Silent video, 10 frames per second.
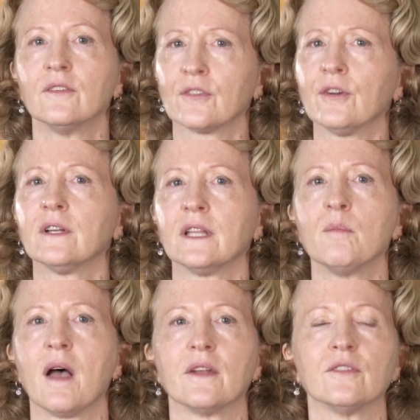is currently
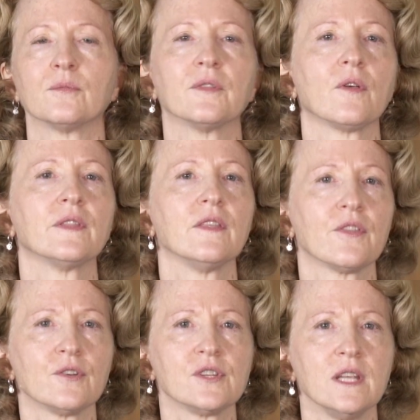modest, with only
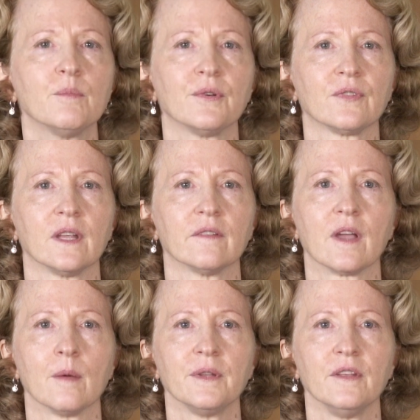13% of
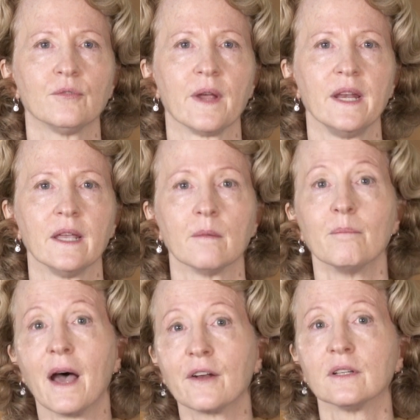companies rating it
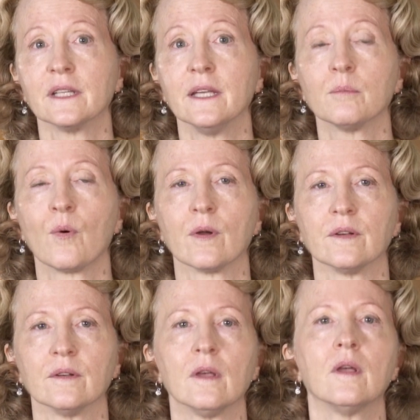moderately
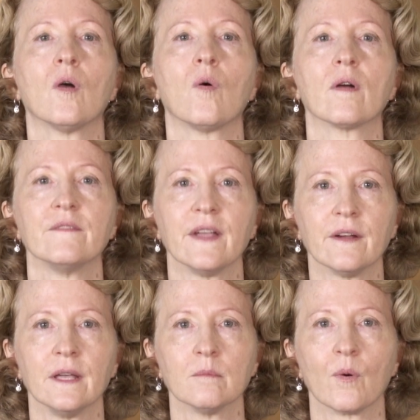important or
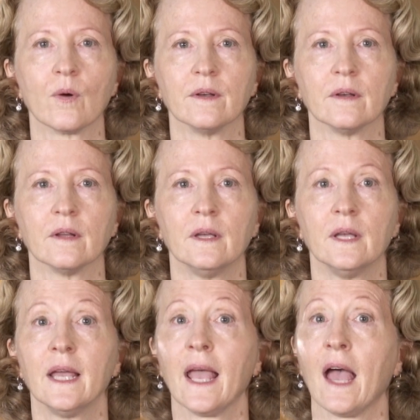very important.
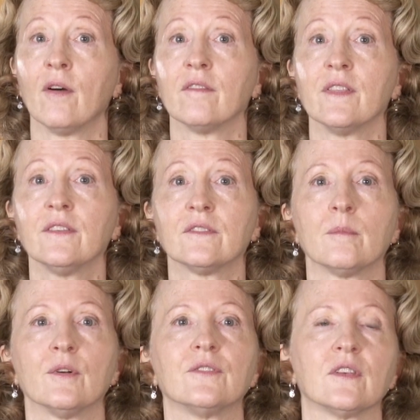However, this
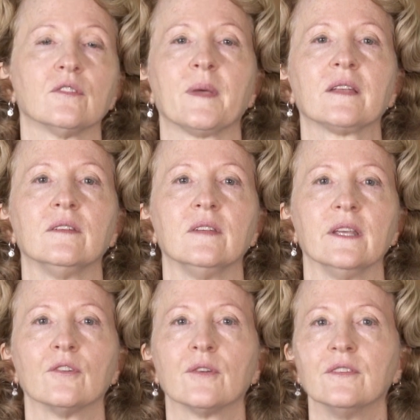number is expected to
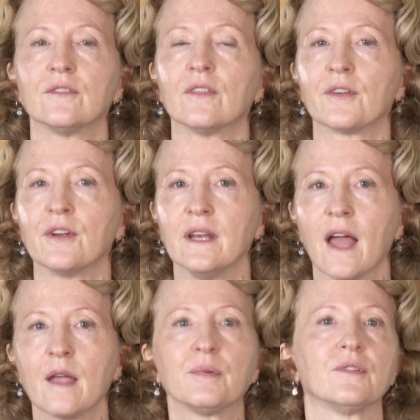increase to
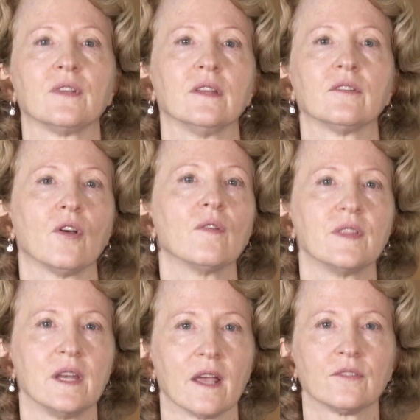39% over
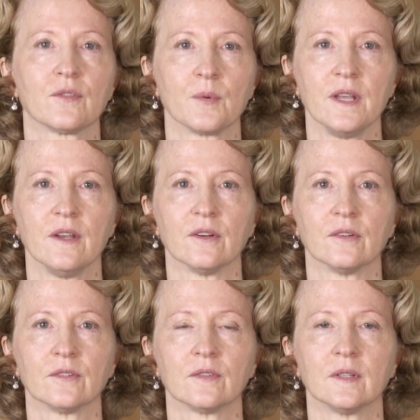the next 3
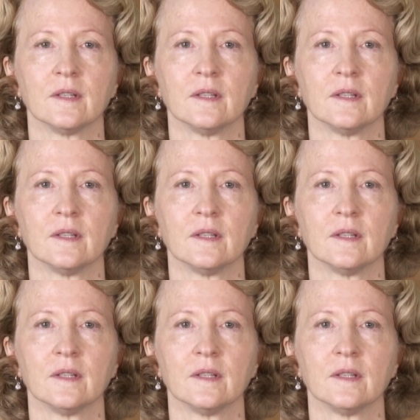years.